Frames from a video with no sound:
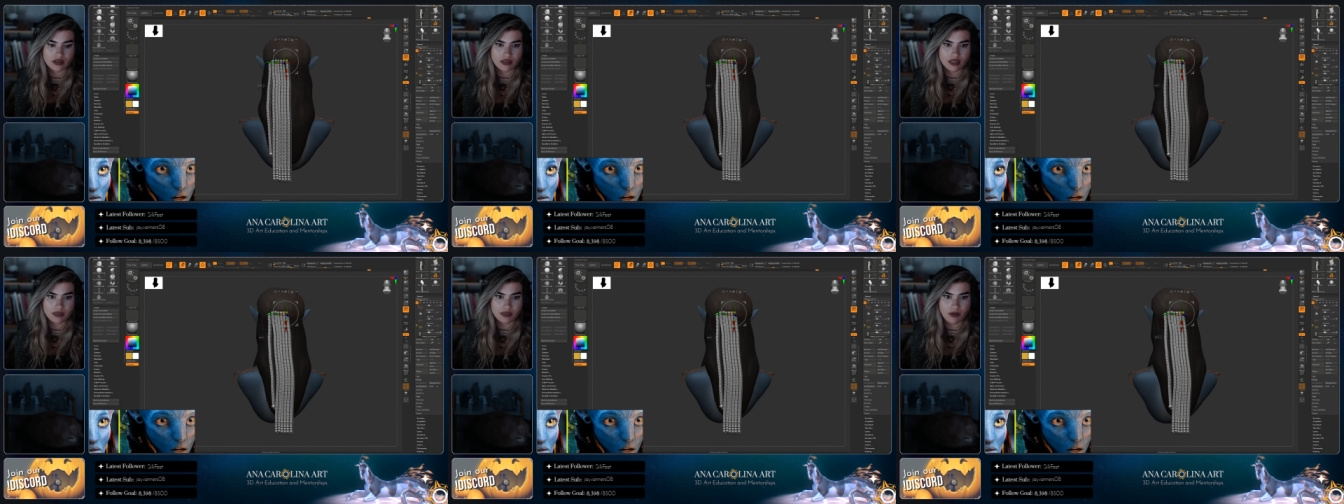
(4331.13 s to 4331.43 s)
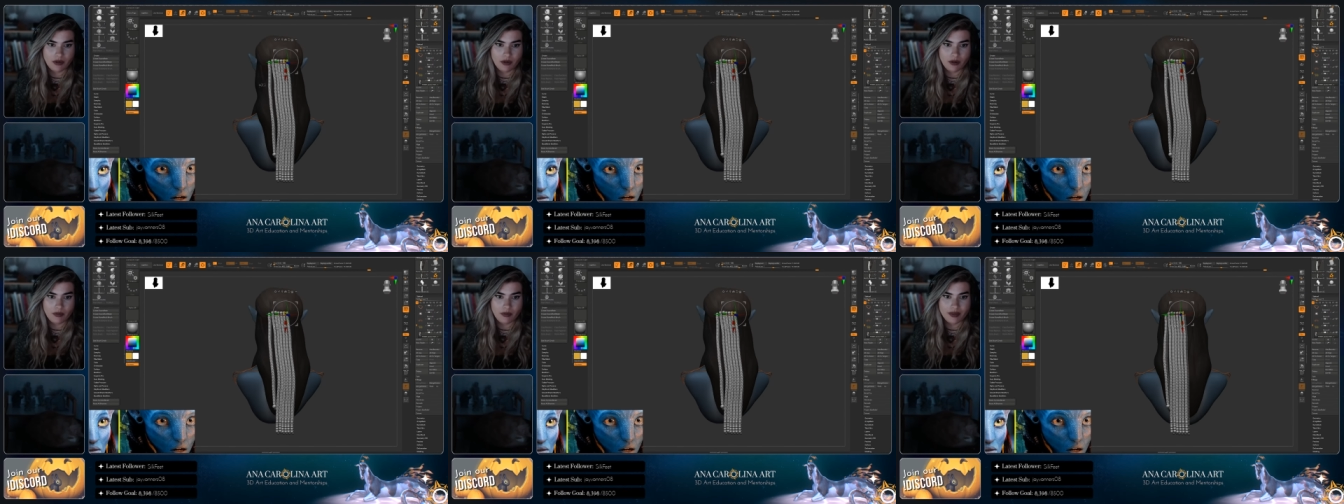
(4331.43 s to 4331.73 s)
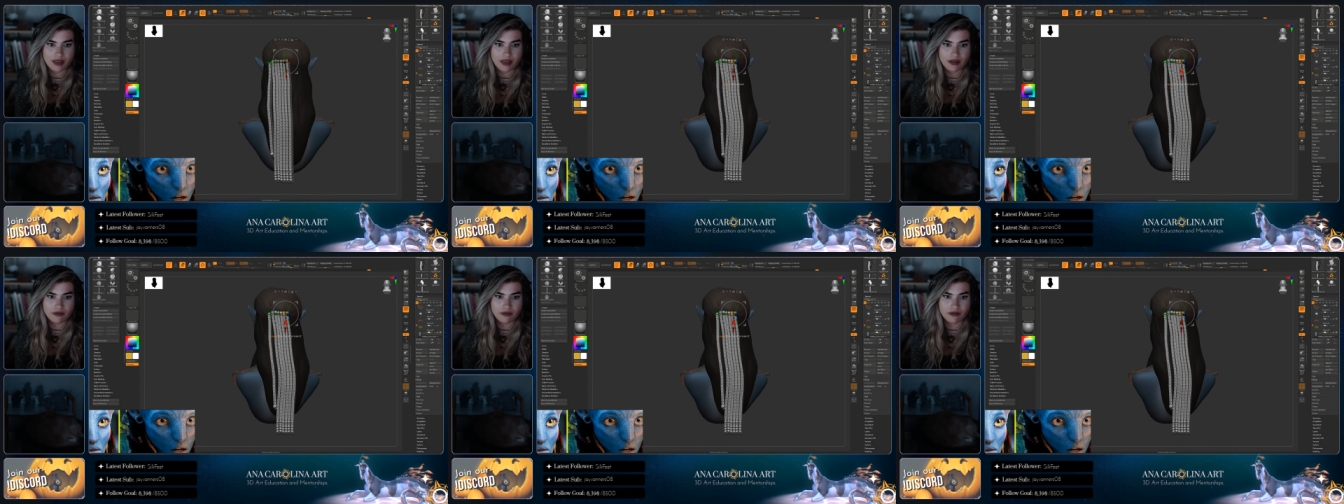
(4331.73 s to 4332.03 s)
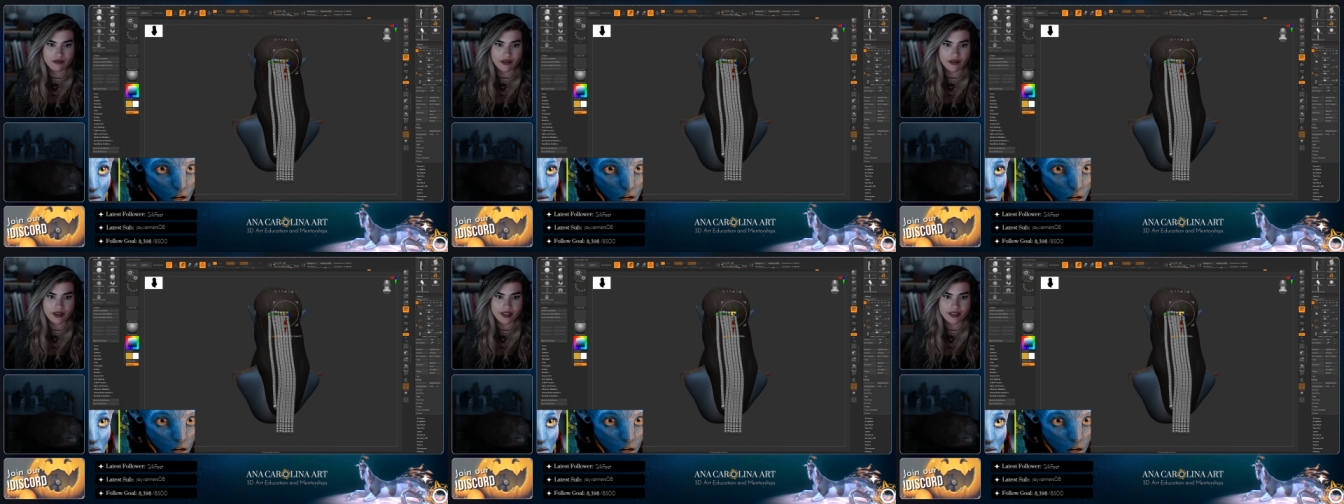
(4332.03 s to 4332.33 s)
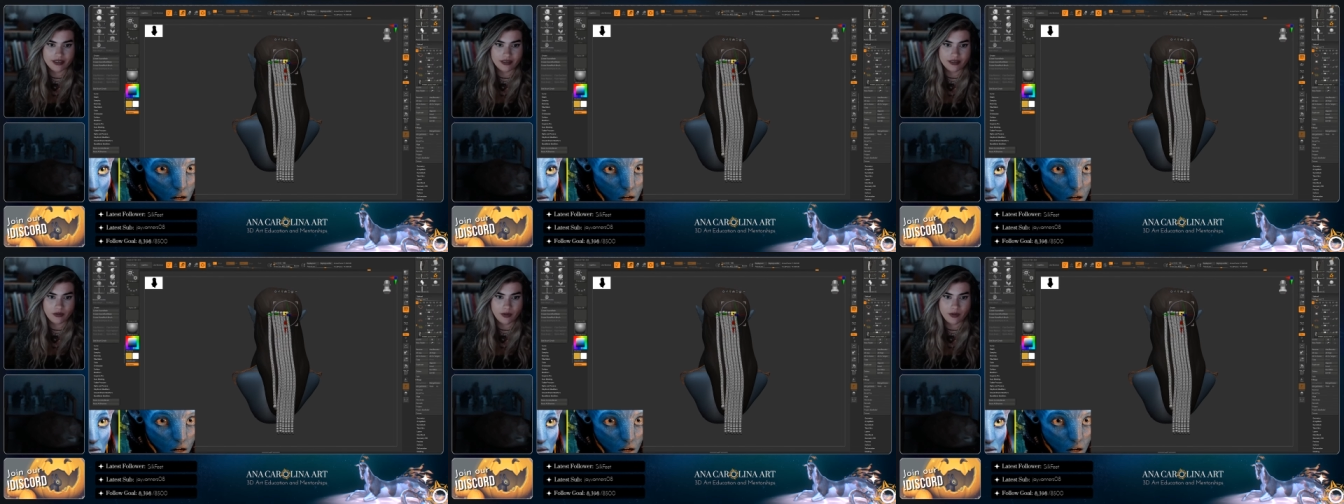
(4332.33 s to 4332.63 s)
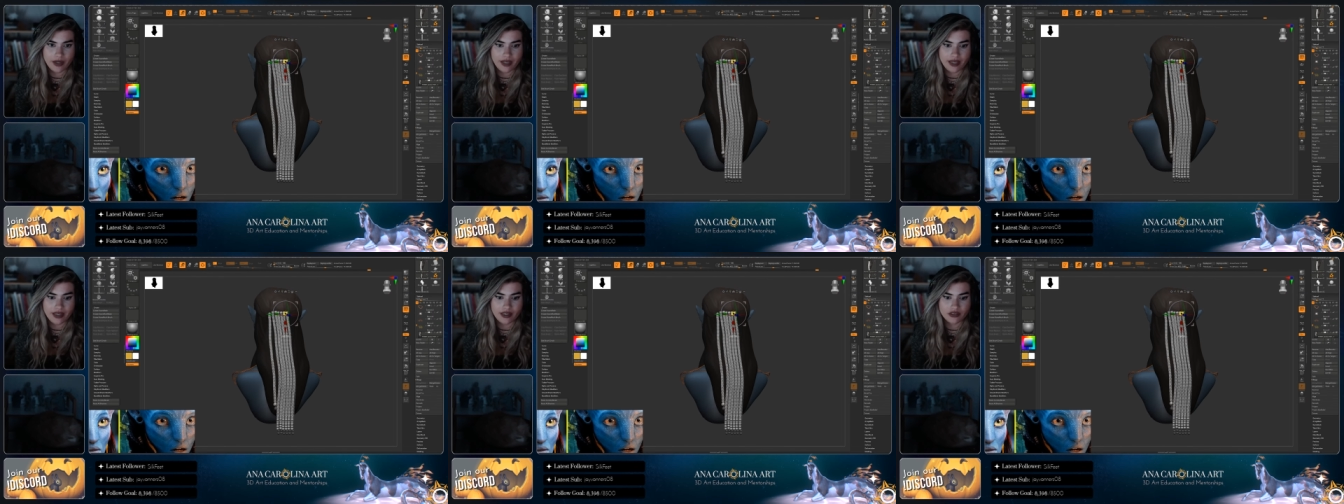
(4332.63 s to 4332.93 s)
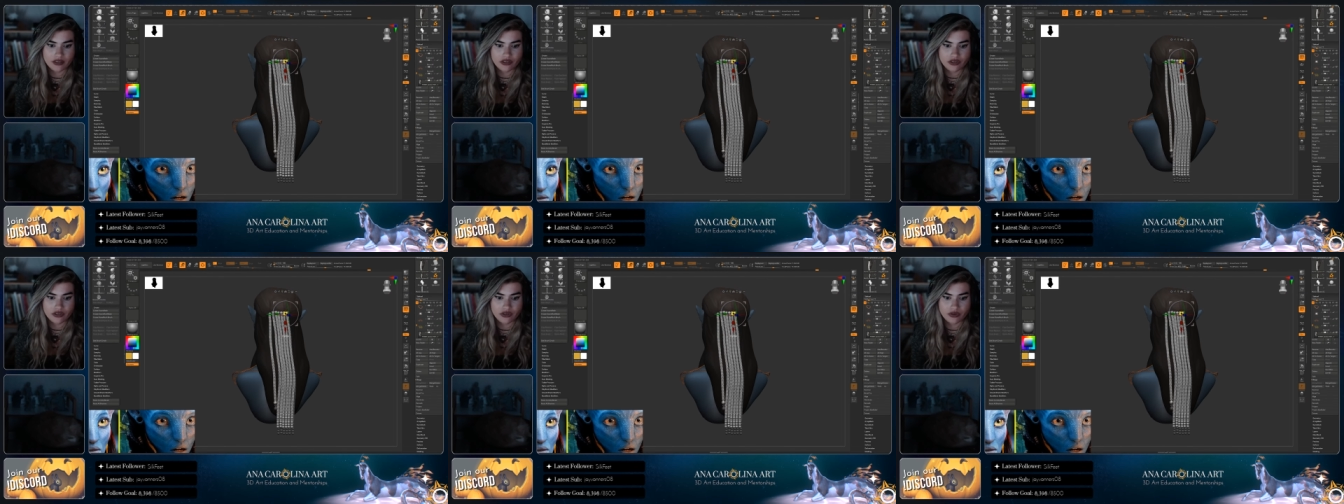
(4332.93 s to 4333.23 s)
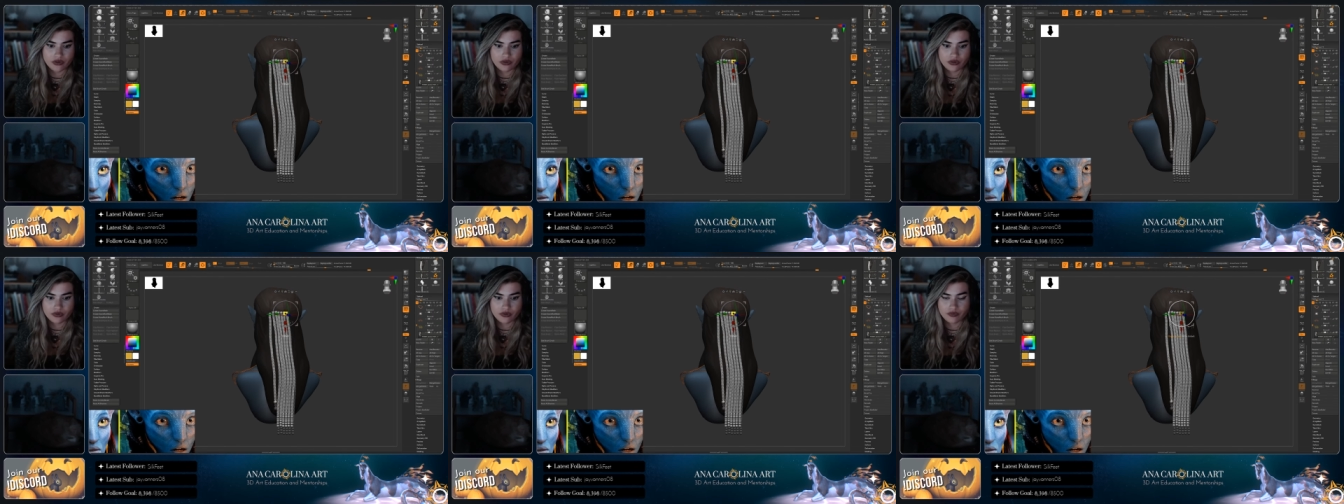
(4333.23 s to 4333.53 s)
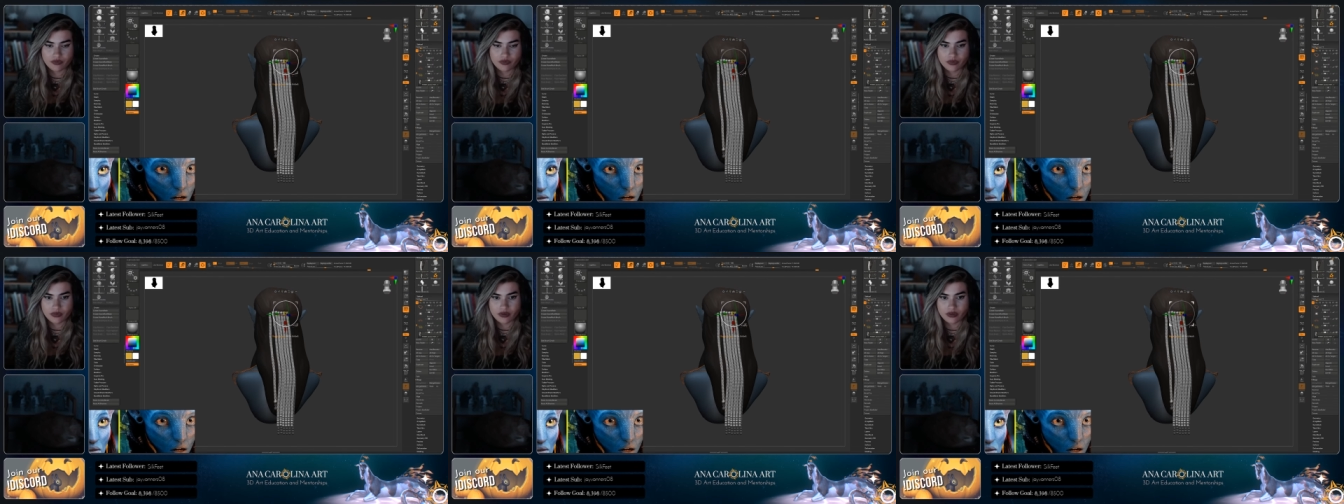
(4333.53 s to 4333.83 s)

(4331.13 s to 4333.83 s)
there's probably a very easy way to